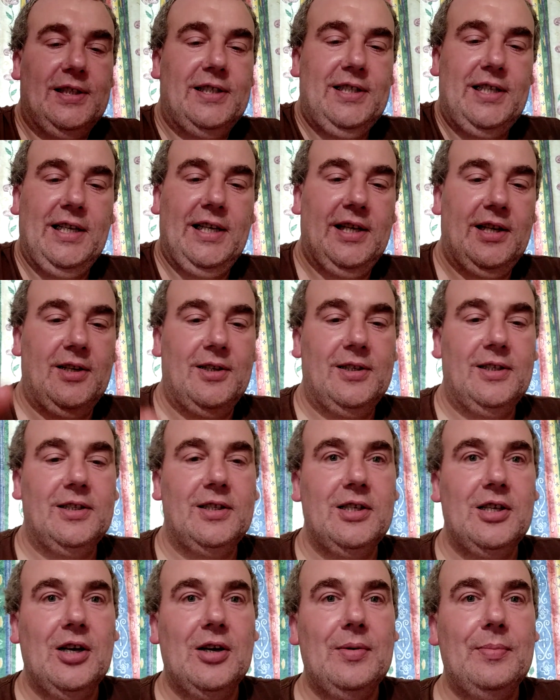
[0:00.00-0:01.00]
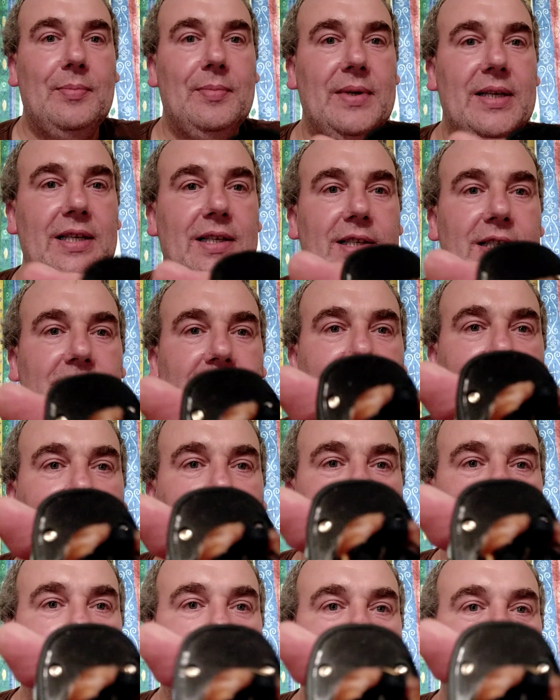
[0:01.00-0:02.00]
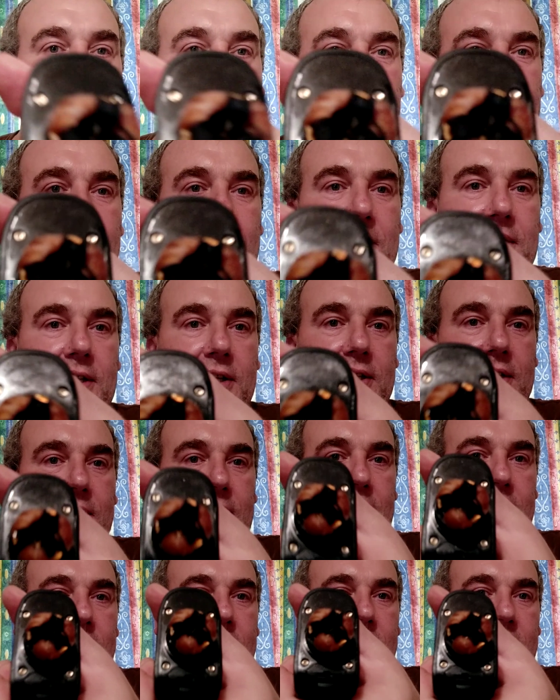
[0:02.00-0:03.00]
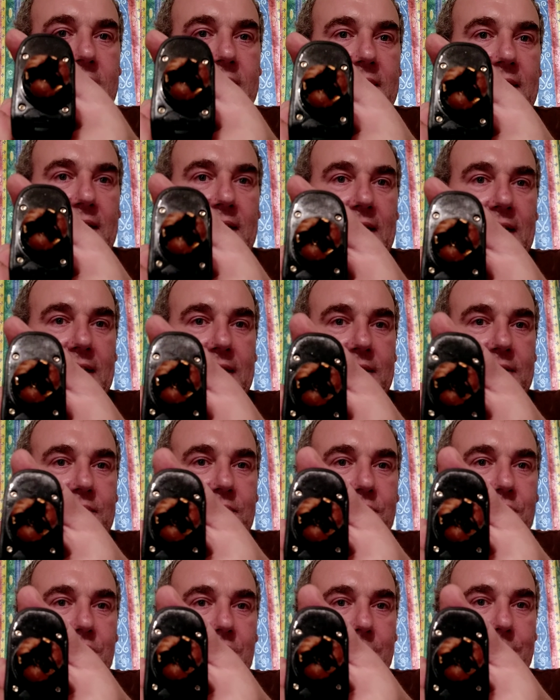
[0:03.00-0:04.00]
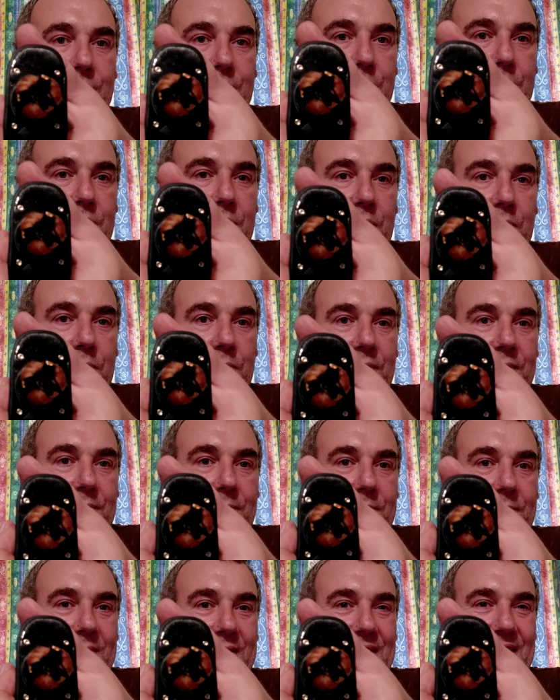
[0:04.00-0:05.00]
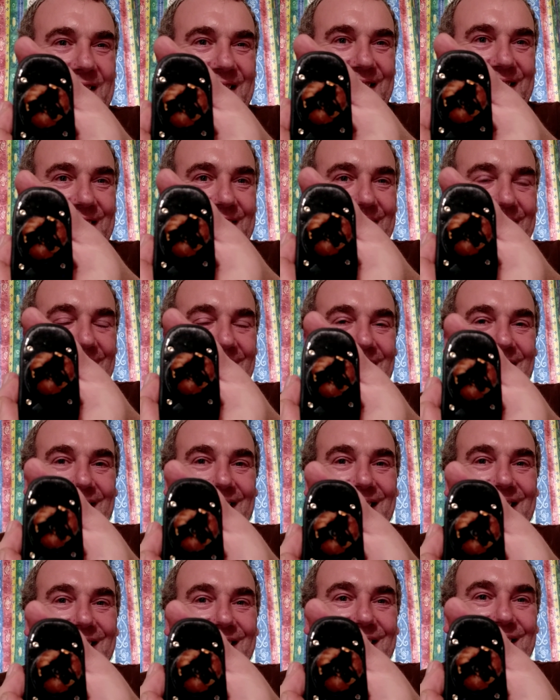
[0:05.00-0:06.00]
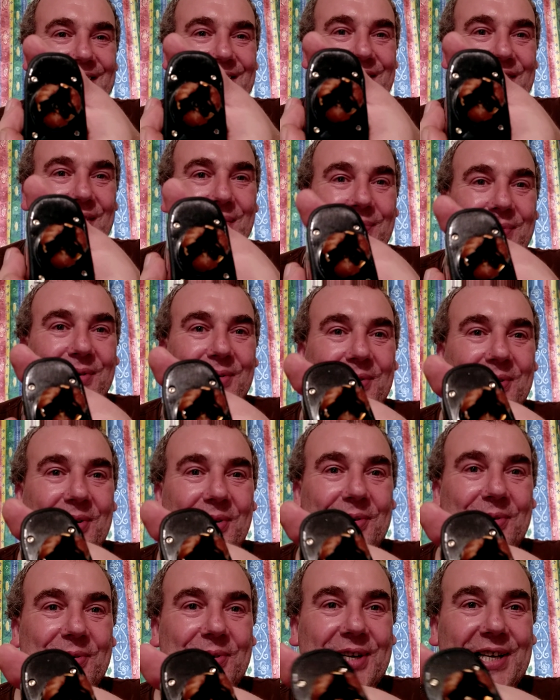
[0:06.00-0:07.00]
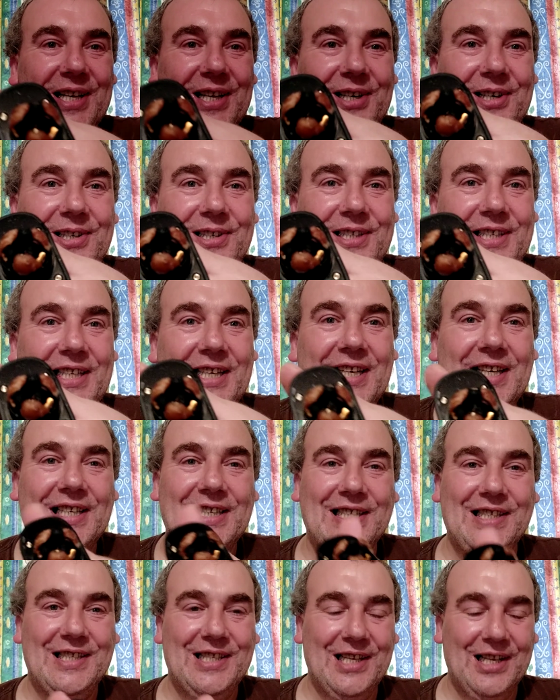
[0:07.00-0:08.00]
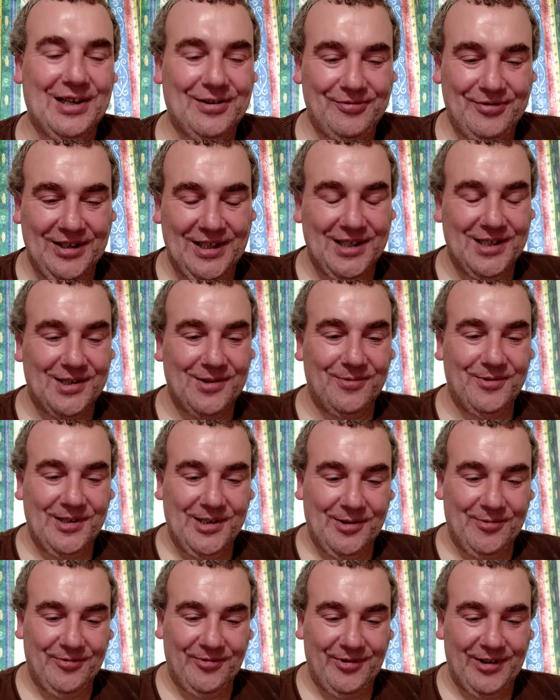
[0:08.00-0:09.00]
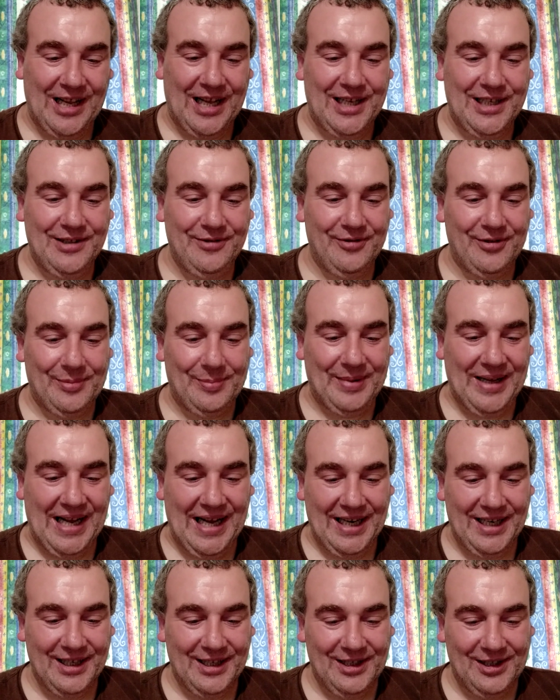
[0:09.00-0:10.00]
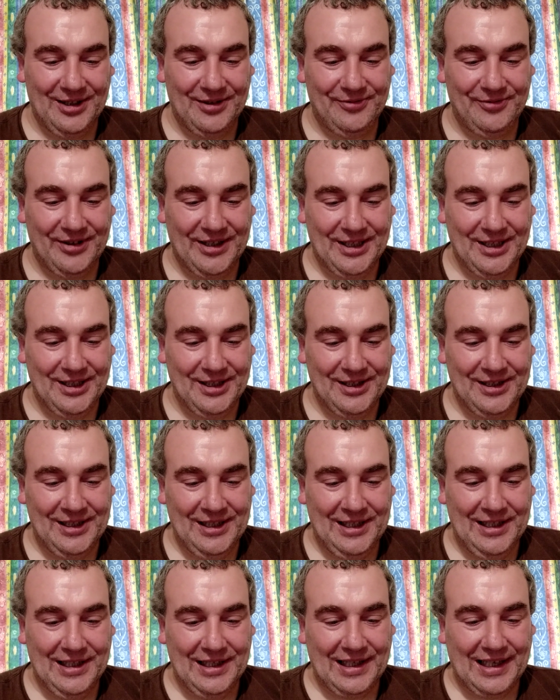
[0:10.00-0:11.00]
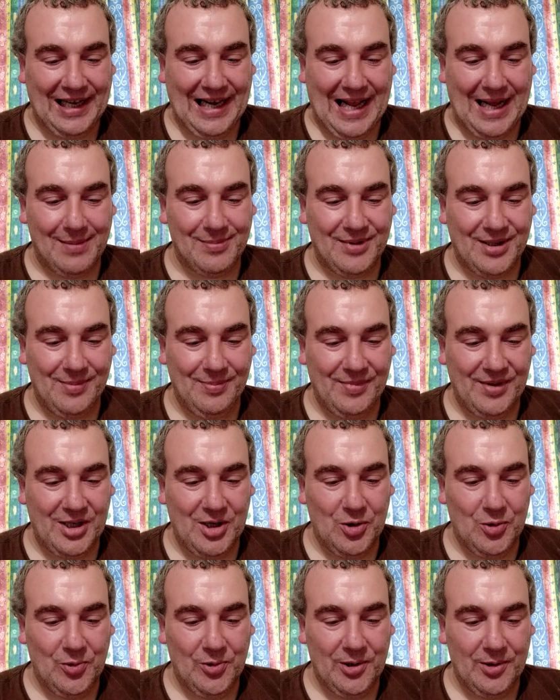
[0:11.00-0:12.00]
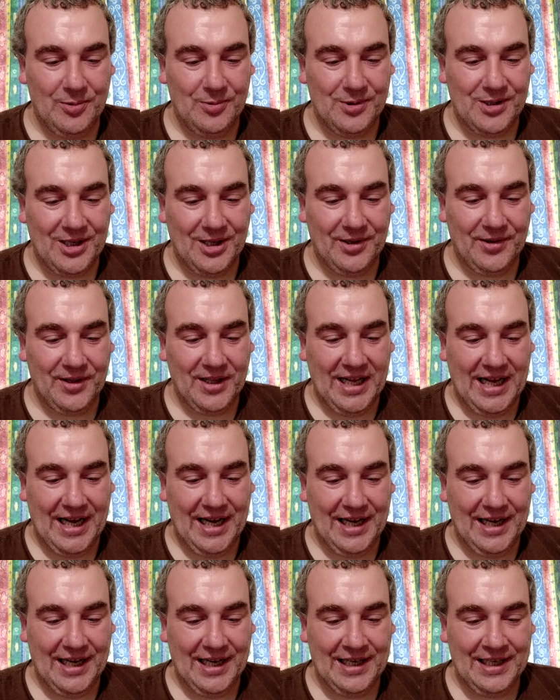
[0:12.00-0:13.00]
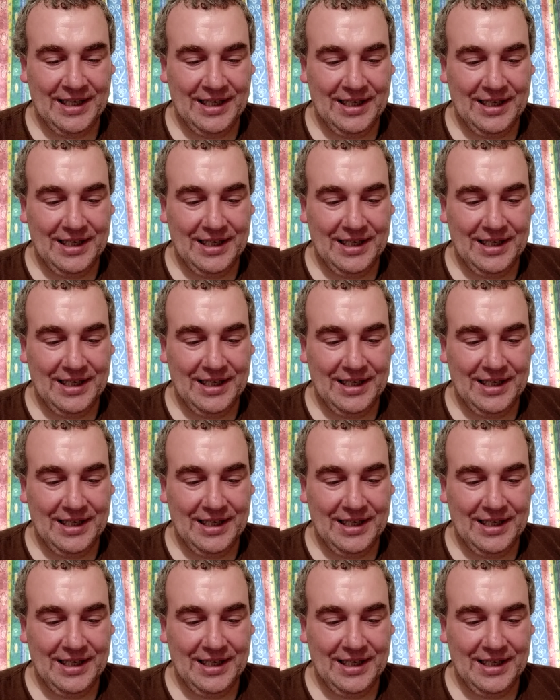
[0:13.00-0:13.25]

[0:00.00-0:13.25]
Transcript: sitting on top. It's, see that? Triple coil. Triple coil RDA. It's lovely. It's a real flavour banger of Clapton coils on there.